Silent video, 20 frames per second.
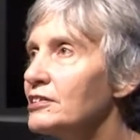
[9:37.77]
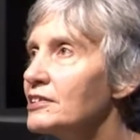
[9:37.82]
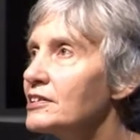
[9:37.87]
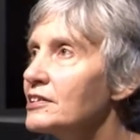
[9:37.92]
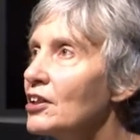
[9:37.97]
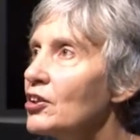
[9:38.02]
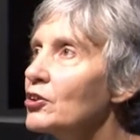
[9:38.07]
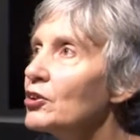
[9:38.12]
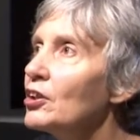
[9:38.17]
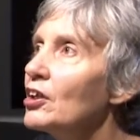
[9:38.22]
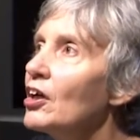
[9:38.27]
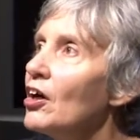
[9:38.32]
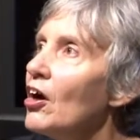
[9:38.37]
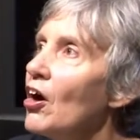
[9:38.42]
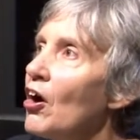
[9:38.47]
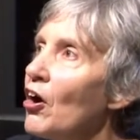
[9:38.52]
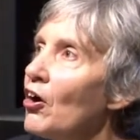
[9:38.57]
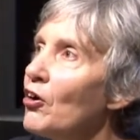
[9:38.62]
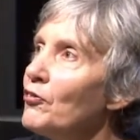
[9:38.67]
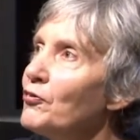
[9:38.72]
So
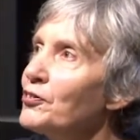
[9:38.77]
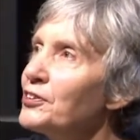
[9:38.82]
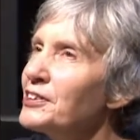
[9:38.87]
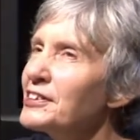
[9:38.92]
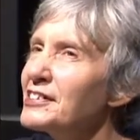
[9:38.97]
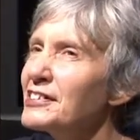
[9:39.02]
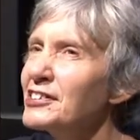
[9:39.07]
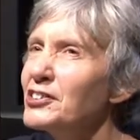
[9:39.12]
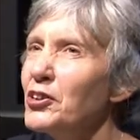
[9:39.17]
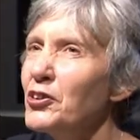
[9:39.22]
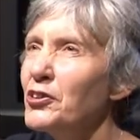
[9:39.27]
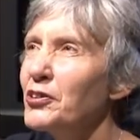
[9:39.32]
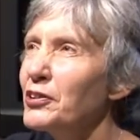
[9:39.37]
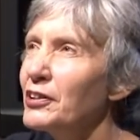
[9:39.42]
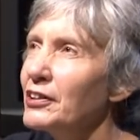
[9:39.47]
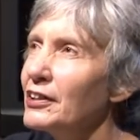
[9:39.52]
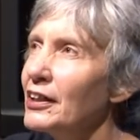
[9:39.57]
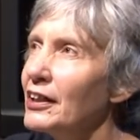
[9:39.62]
often it's not